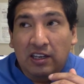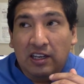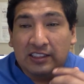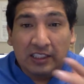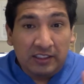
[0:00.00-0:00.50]

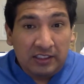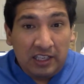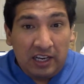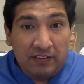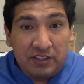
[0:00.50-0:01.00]
as I
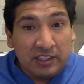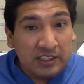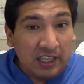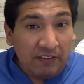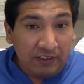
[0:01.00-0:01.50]
described, she's
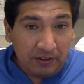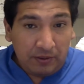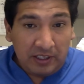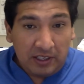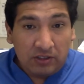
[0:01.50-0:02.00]
suffering
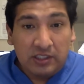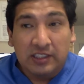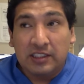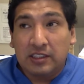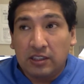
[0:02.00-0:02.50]
right now.
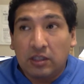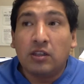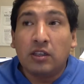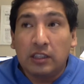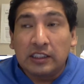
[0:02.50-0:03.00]

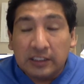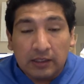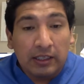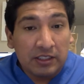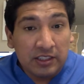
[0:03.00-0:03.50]
It
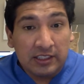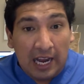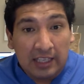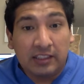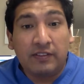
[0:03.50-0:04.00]
seems like she's
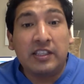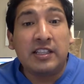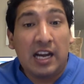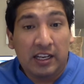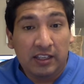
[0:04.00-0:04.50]
actively
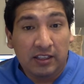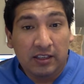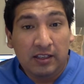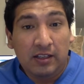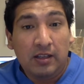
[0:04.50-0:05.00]
dying,
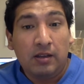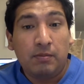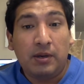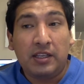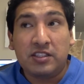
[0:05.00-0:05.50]

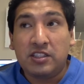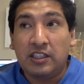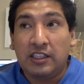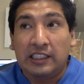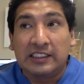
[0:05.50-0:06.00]
but she
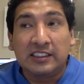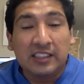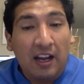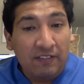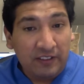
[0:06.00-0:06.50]
is
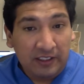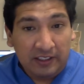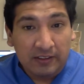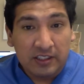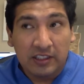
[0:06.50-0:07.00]

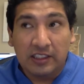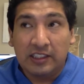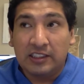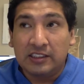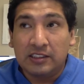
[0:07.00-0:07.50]
suffering.
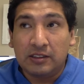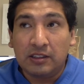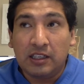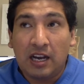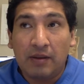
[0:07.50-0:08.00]
She is
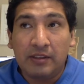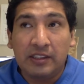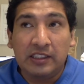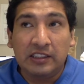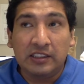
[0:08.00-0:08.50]
having
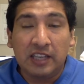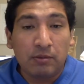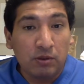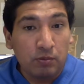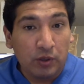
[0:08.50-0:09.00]
this
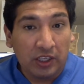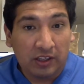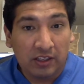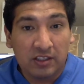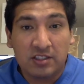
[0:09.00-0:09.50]
labor
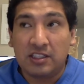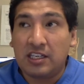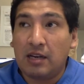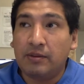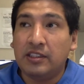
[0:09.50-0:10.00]
breathing. She's
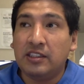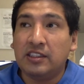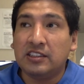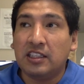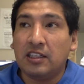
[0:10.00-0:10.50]
having
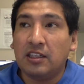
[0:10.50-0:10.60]
this